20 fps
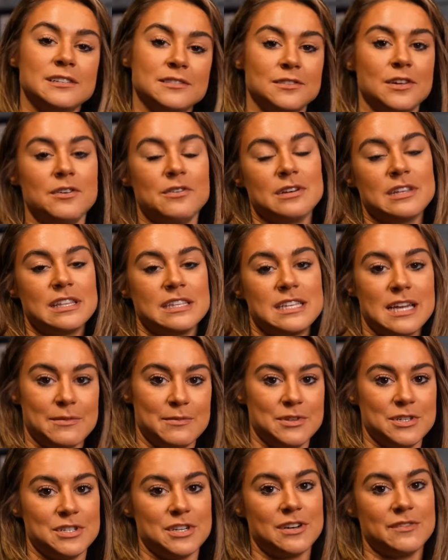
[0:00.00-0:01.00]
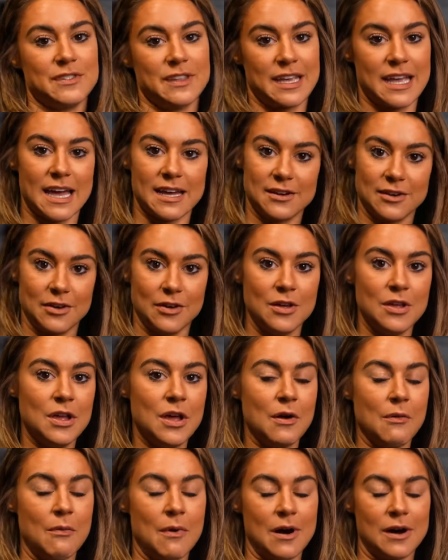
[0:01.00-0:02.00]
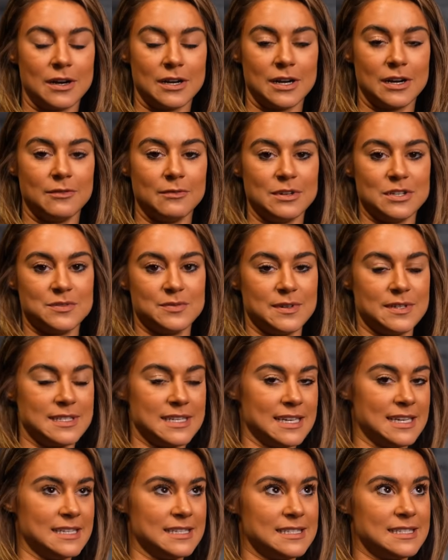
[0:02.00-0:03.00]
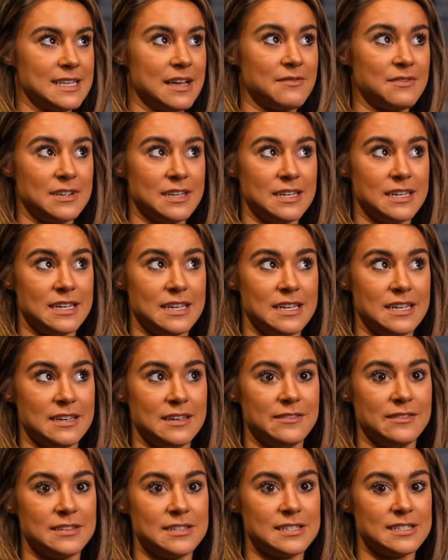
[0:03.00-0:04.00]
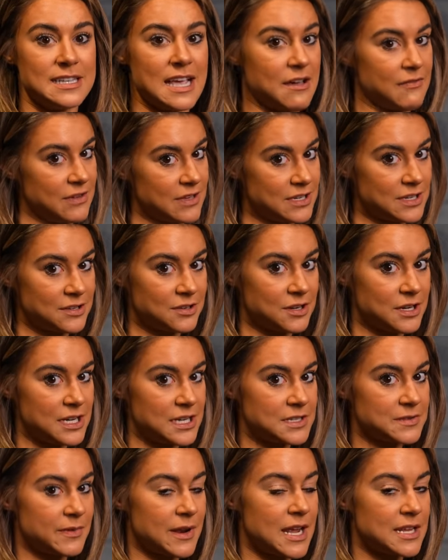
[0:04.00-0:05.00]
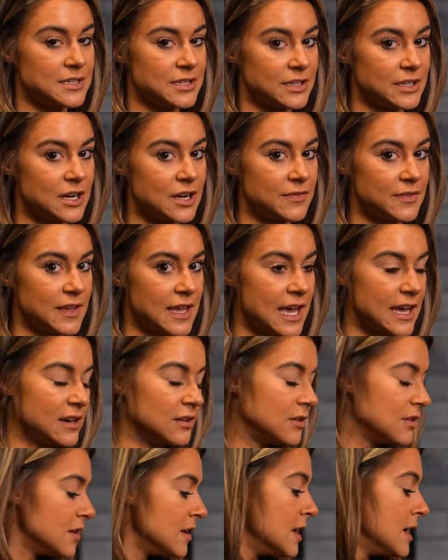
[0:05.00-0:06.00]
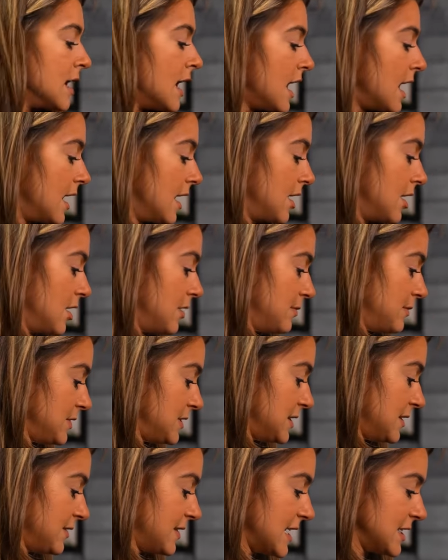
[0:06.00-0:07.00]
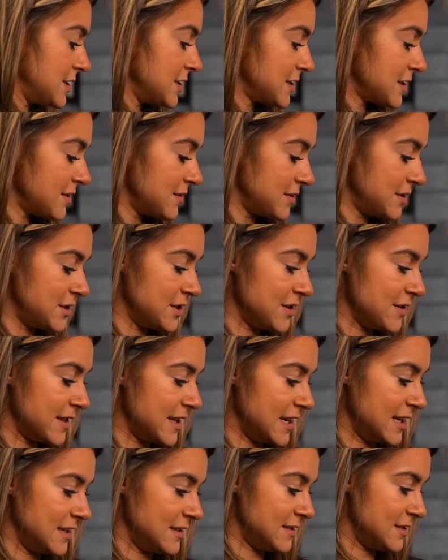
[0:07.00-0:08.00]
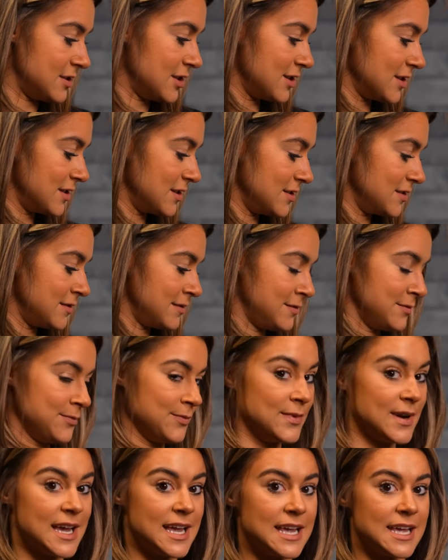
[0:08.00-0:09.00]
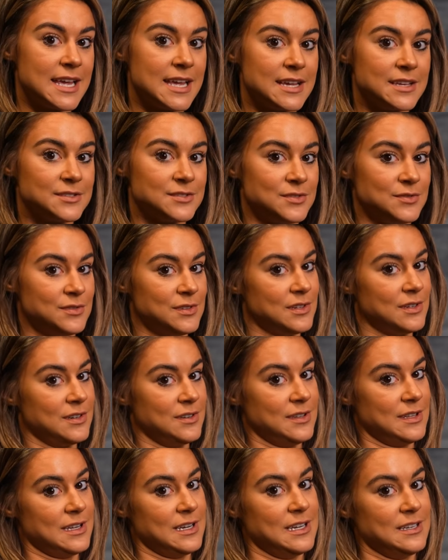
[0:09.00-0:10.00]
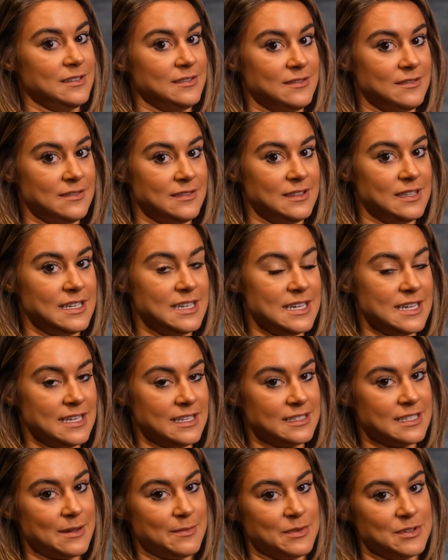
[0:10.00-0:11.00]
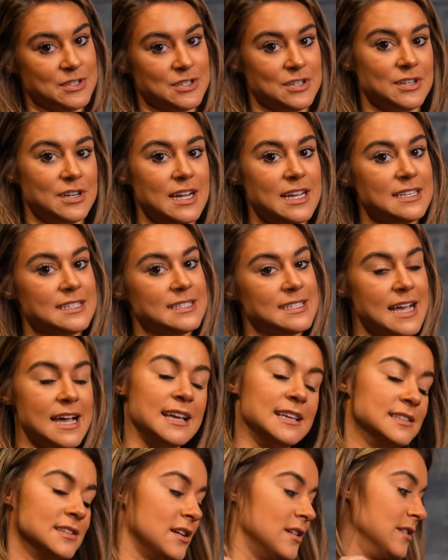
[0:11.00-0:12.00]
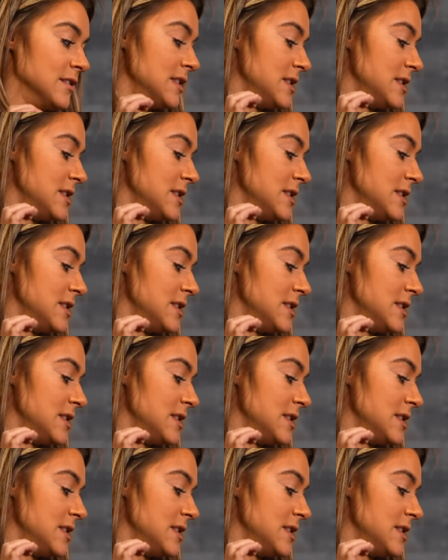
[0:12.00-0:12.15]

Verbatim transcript: lowered the temperature of the kettle water, which was at seventy-seven degrees when I took it off the kettle. Um, so that just goes to show that it turns way sooner than in the temperature it says on